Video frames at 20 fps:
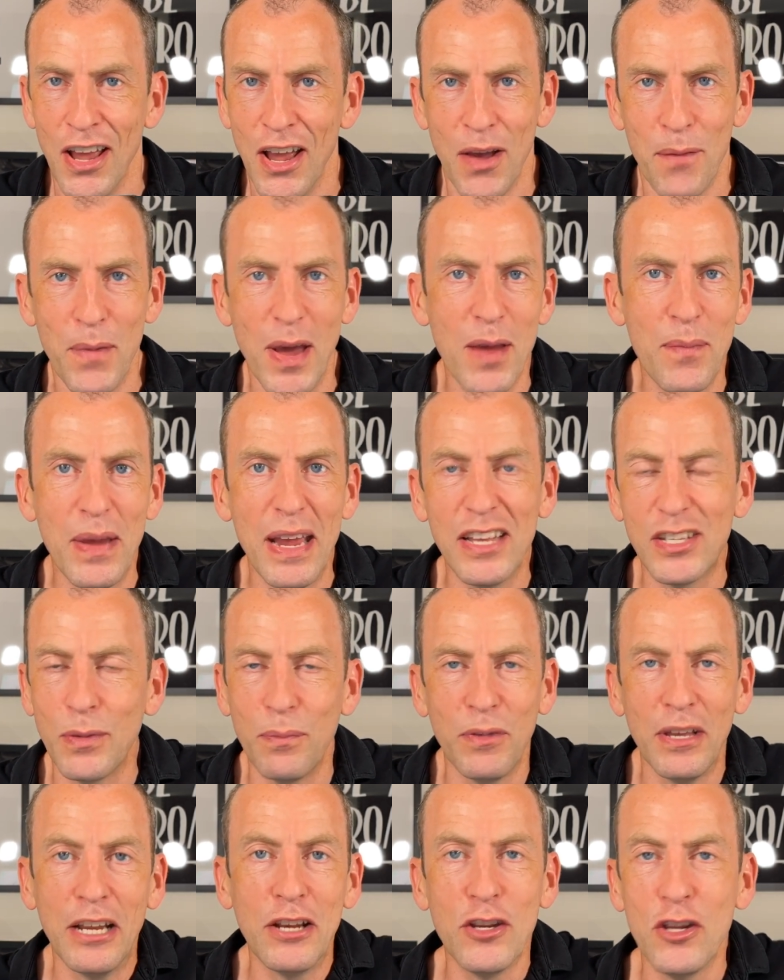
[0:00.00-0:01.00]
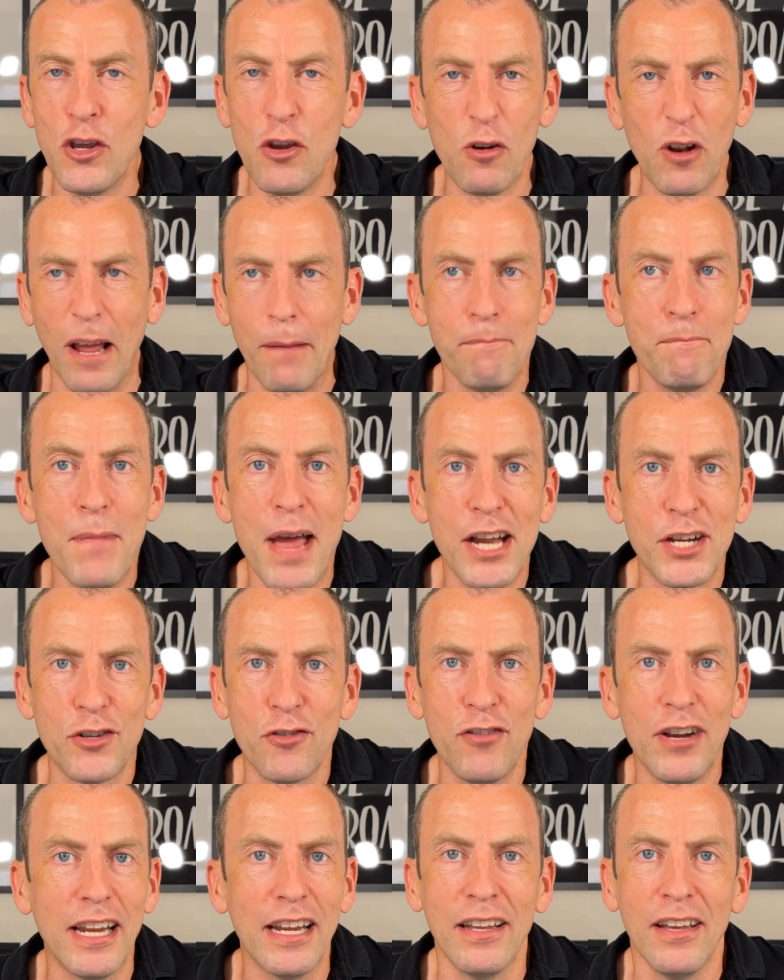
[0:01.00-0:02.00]
Maybe it's something new, like
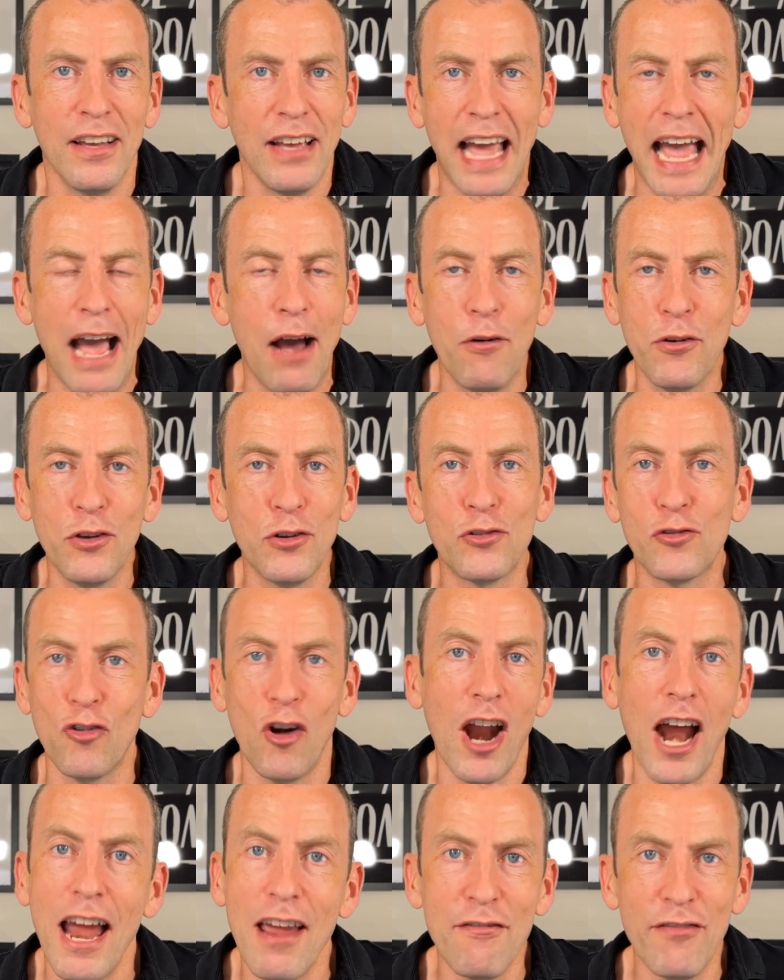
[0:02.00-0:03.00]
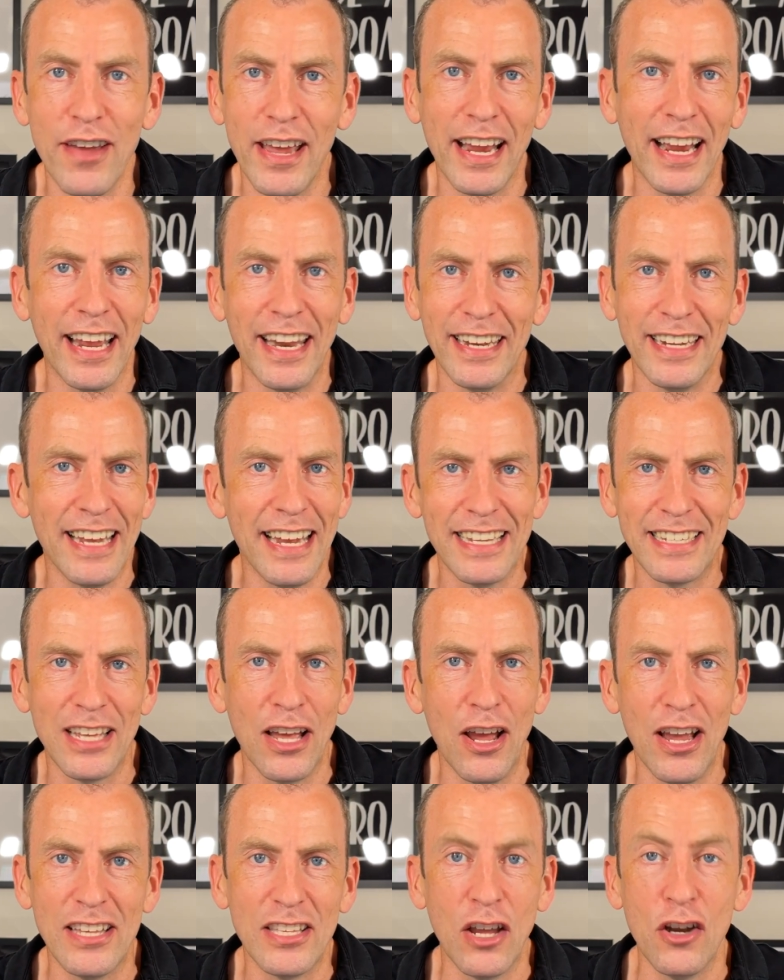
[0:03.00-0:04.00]
measuring how you're driving, and it's
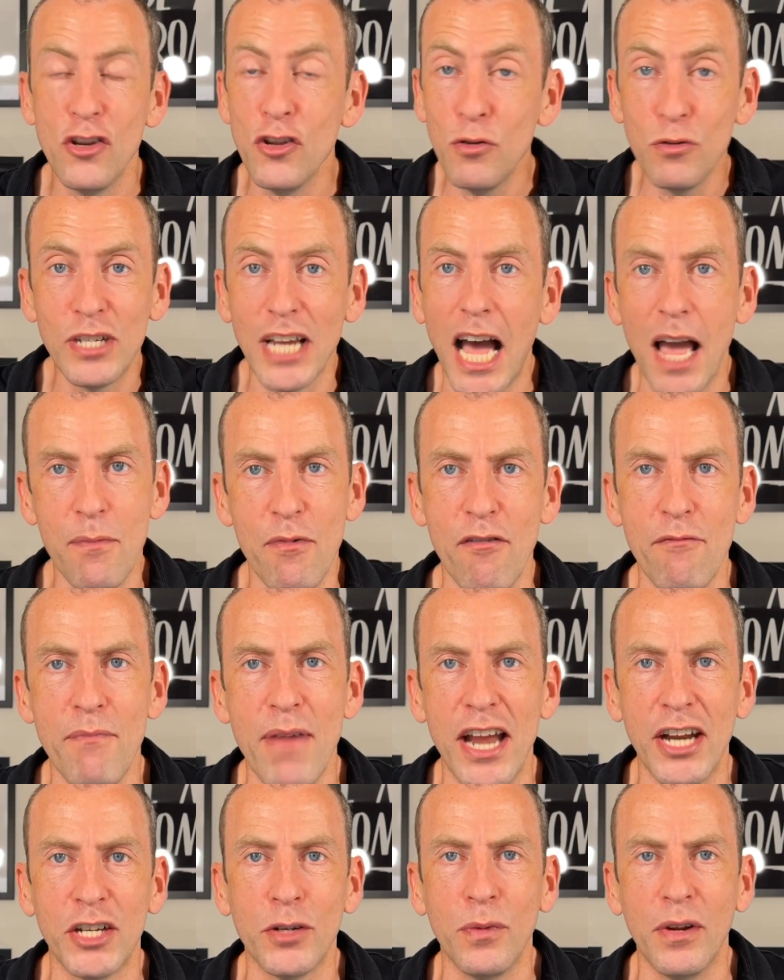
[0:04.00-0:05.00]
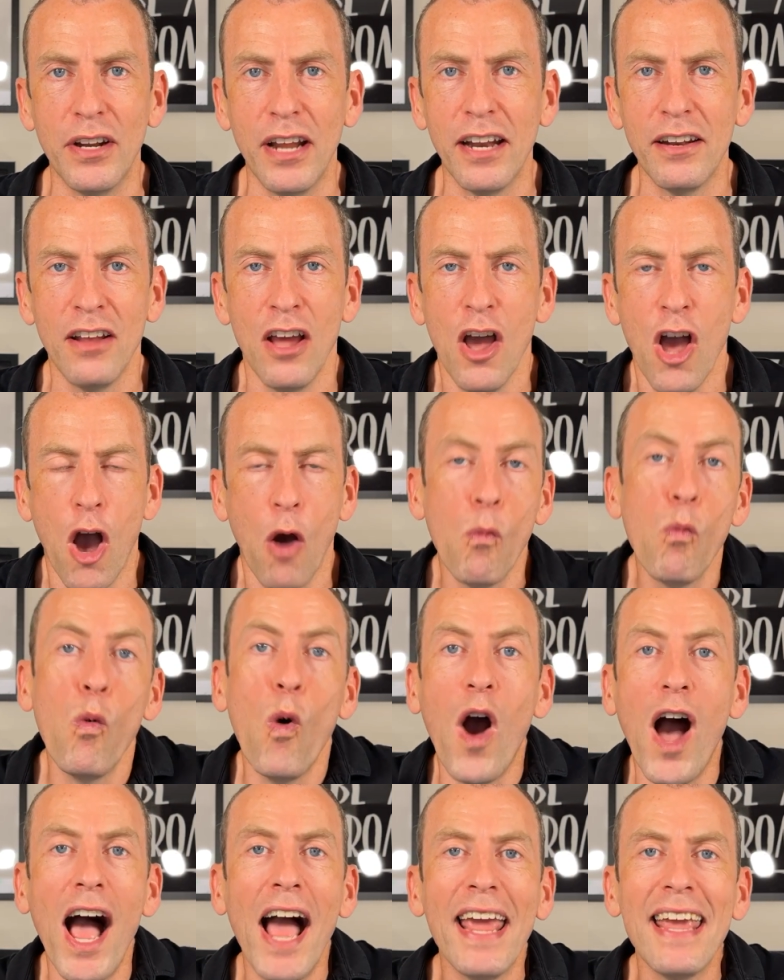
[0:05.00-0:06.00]
a, it's a new type of measurement. And, and
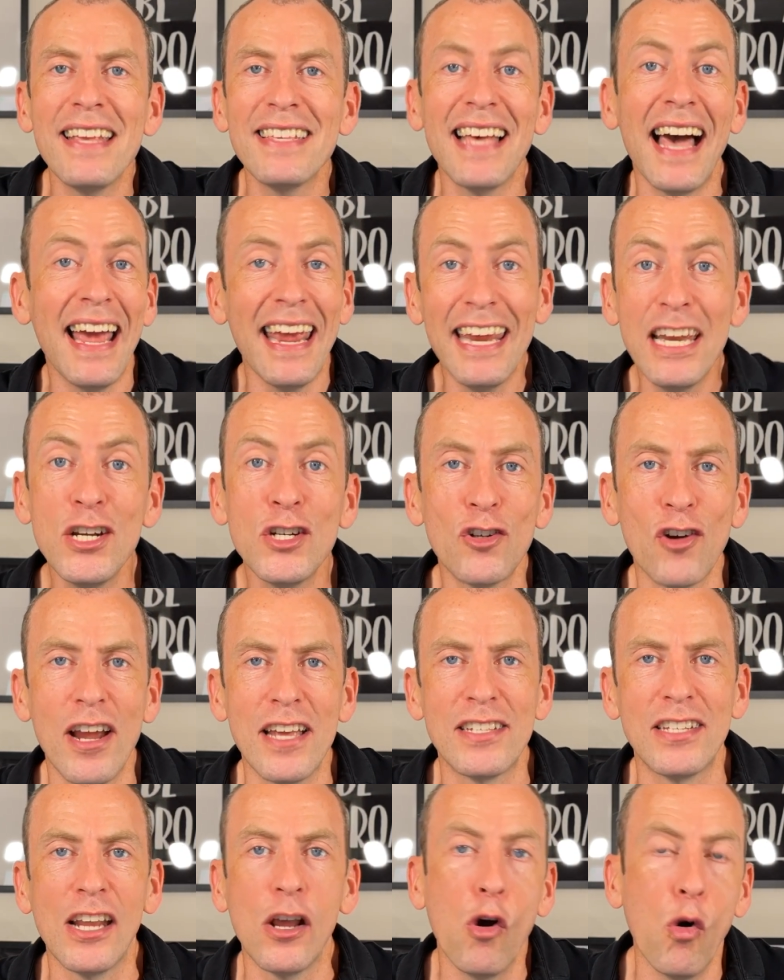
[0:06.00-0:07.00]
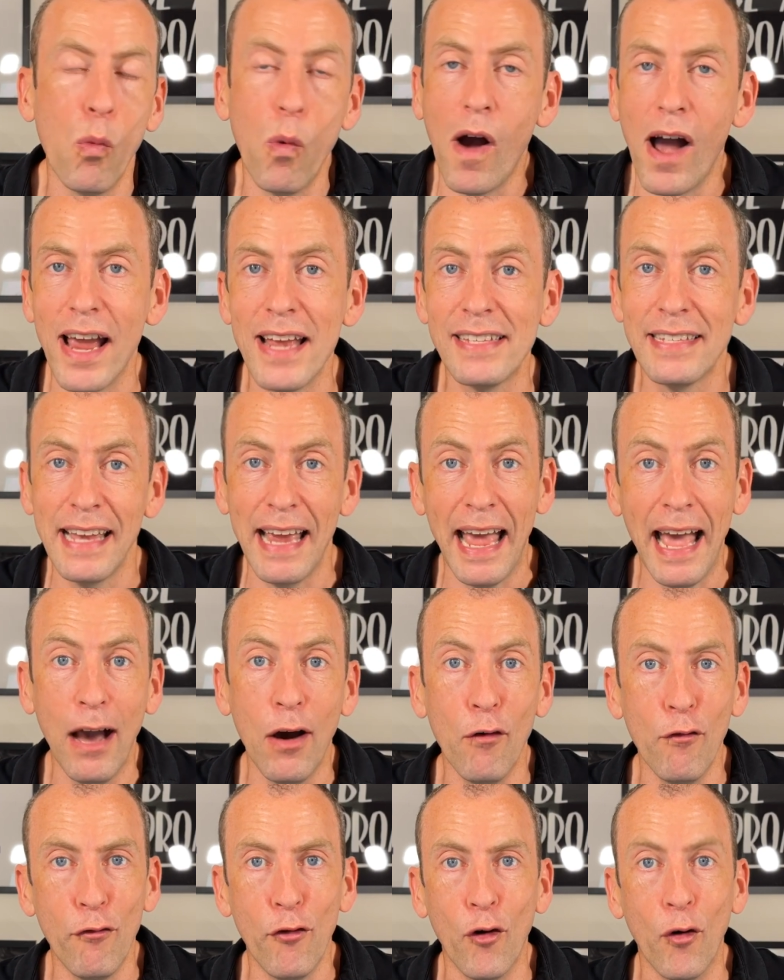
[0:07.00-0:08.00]
why is that interesting, or why is it
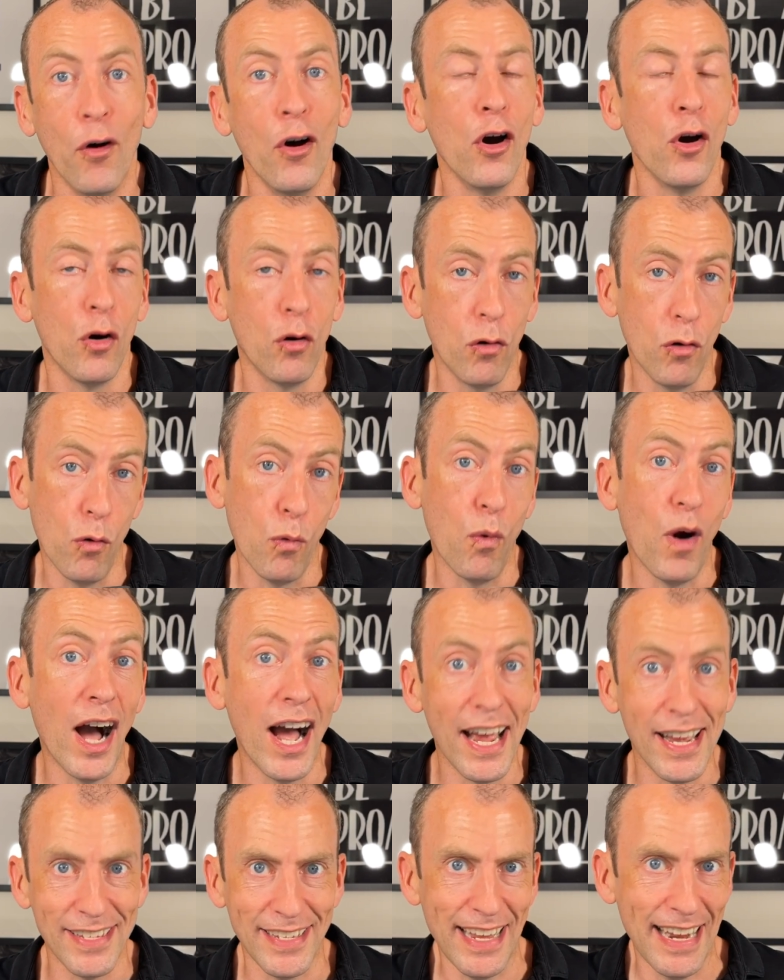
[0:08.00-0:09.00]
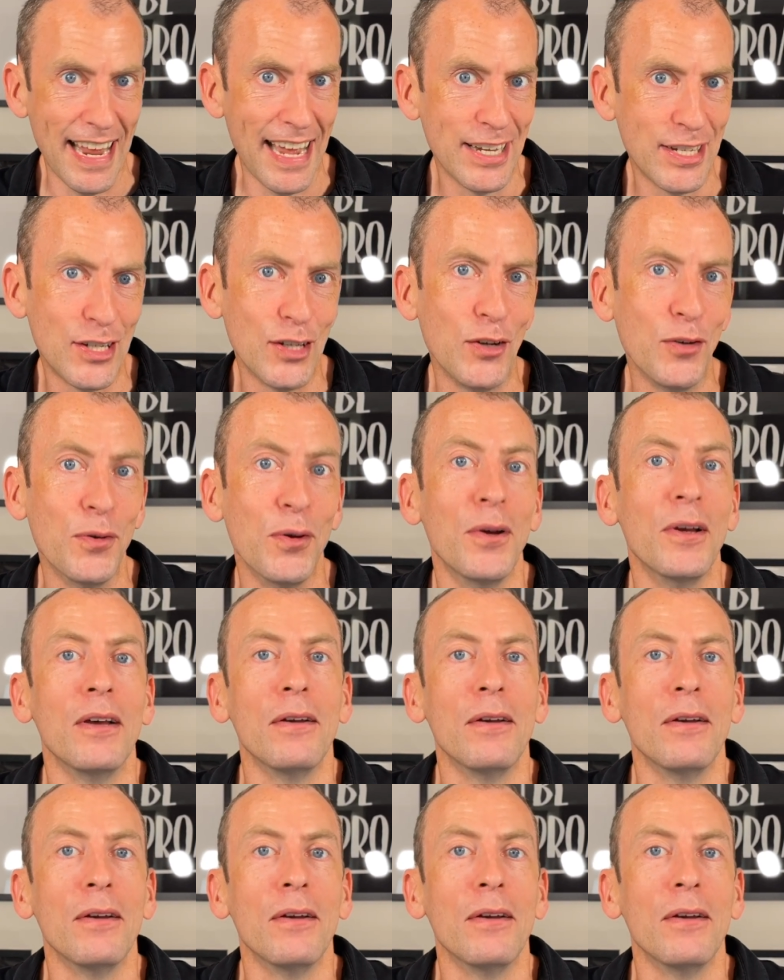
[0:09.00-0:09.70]
helpful, or why has it led to